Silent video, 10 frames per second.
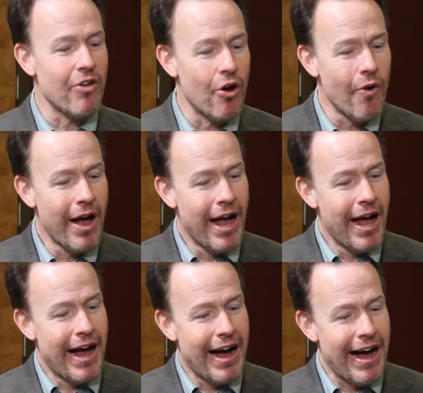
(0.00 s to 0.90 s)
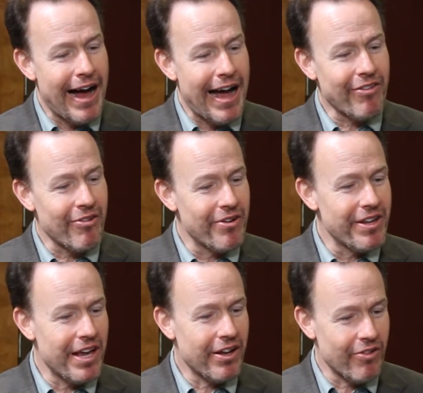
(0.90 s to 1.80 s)
So I started
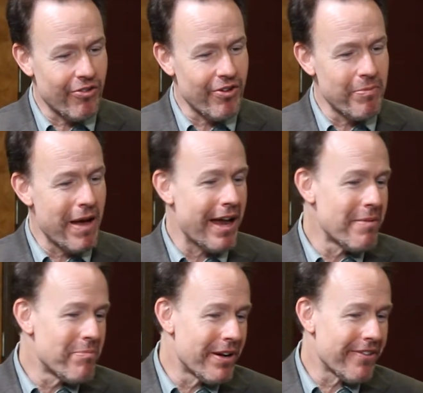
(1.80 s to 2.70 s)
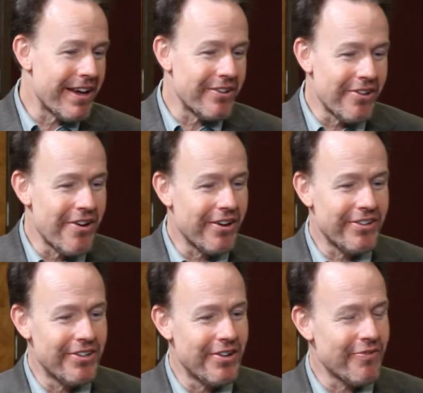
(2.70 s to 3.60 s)
to get concerned about it, but as I talked
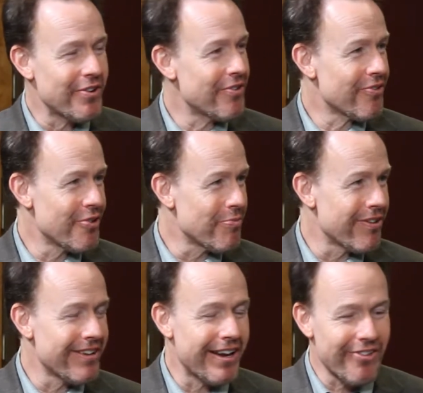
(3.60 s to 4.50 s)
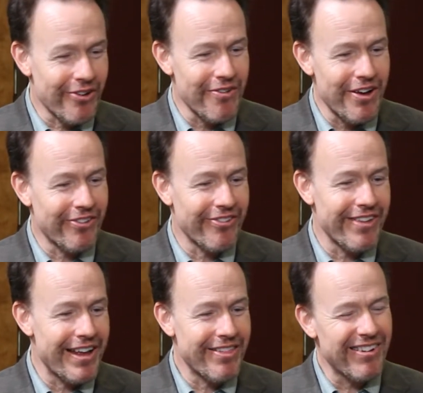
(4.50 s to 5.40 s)
to different superintendents across the
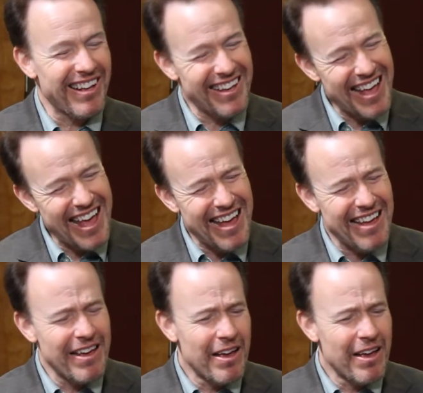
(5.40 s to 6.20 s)
state, they're like, yeah,